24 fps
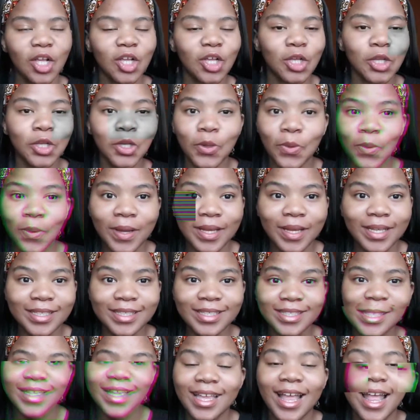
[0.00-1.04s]
you know
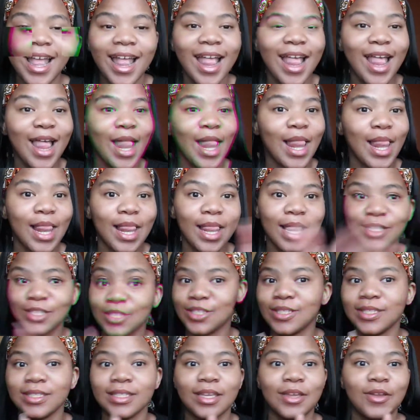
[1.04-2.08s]
what let's
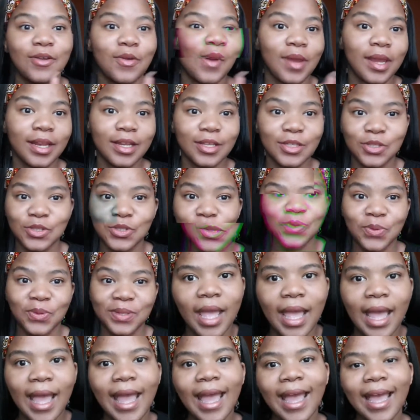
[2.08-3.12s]
just get right into it
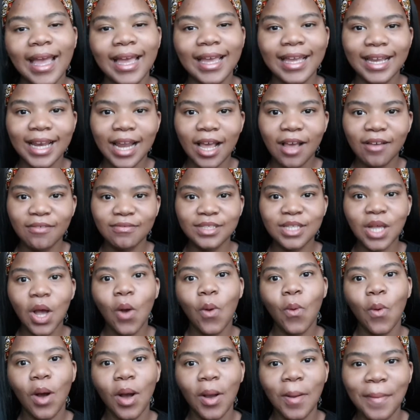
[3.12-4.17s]
hey loves
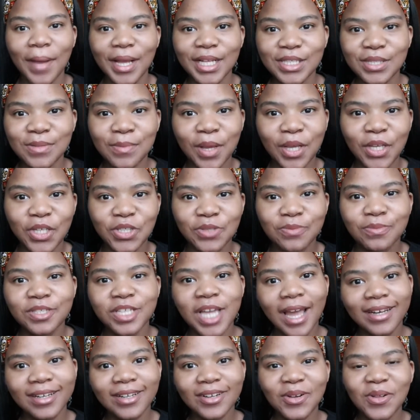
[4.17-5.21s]
welcome back to my youtube
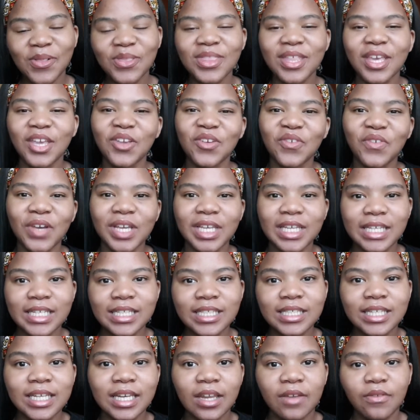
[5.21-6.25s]
channel thank you for
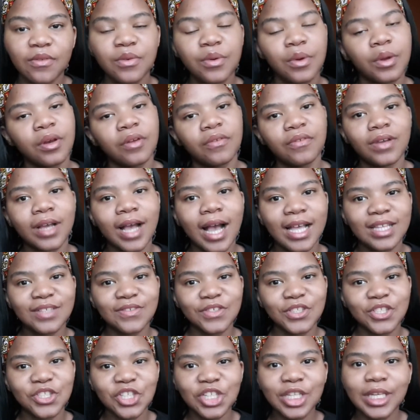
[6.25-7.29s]
each and every one of you guys
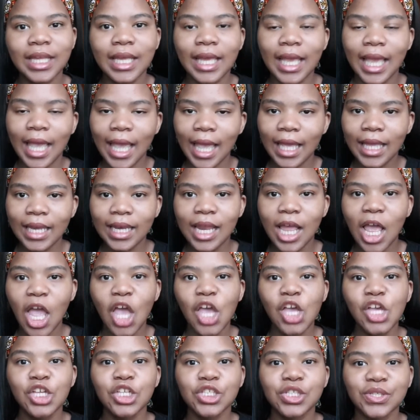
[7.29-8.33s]
for tuning in
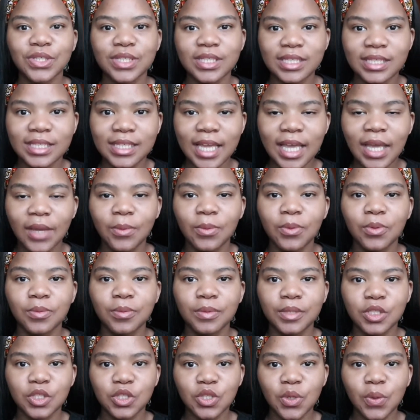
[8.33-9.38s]
so today we'll
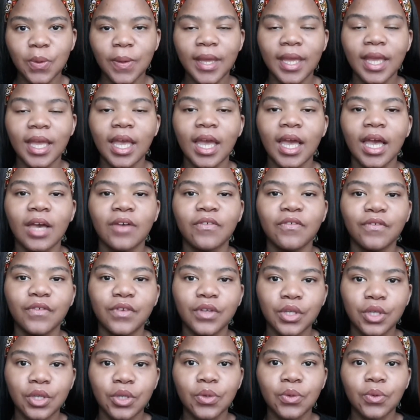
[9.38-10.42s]
be doing a
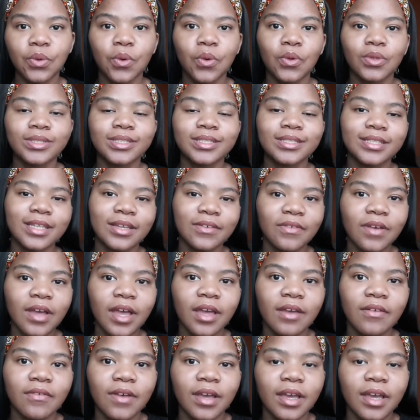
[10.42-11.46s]
video called never
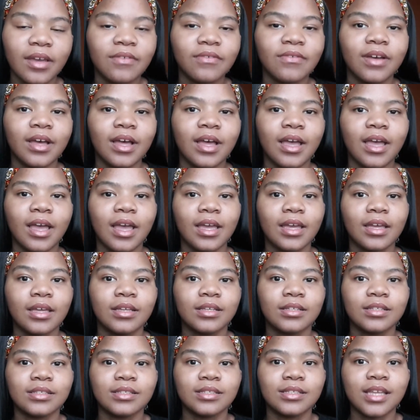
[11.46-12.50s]
have i ever
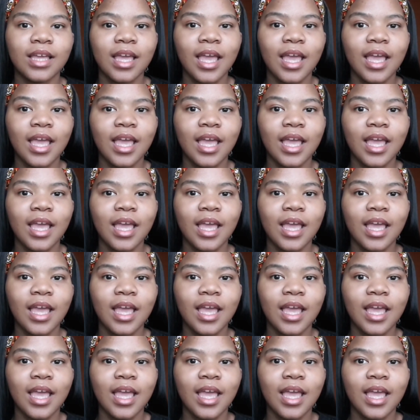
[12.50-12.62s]
and